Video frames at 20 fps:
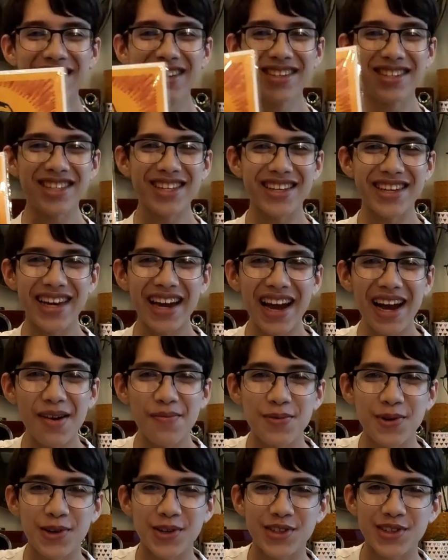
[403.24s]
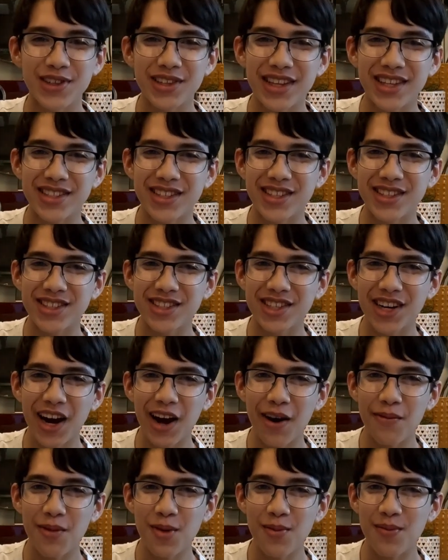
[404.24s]
it's a cat poster that says
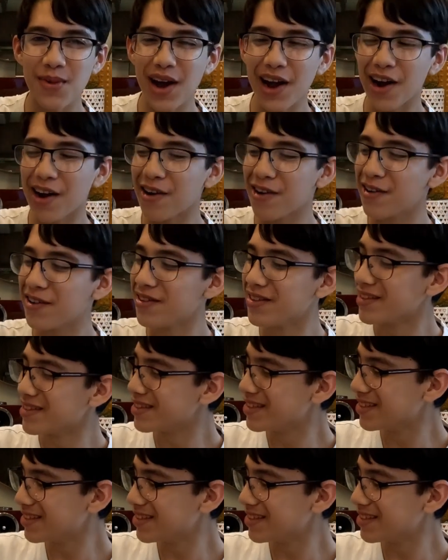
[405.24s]
Chairman Mao.